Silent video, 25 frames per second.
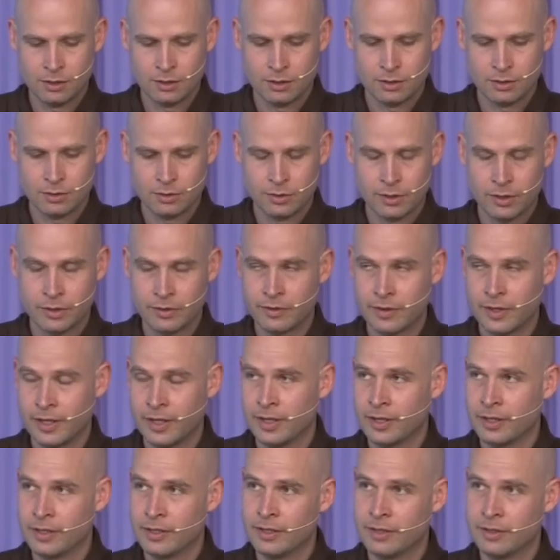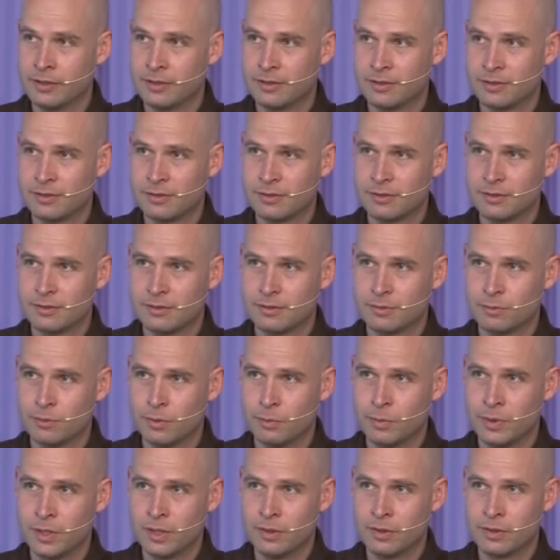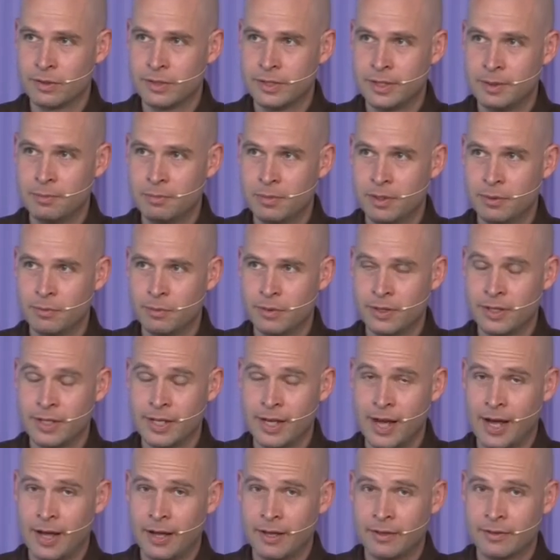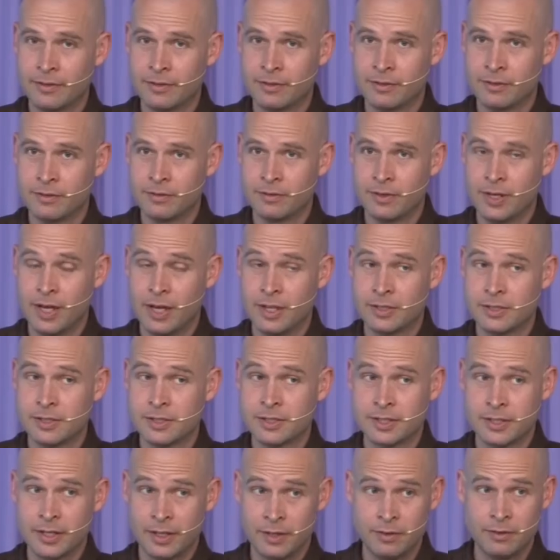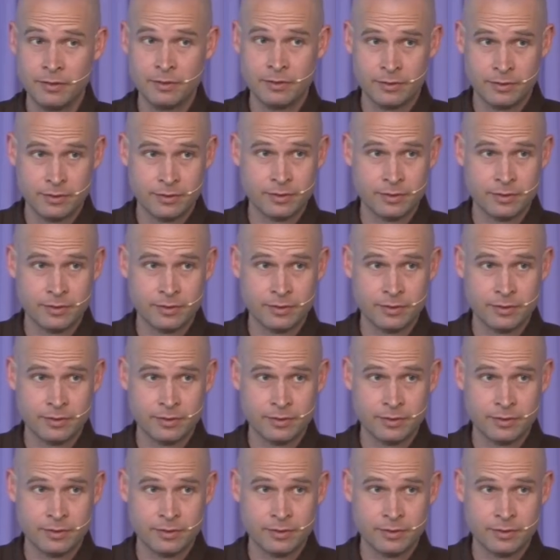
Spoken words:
you could say, when we look deeply with the eyes of non-self.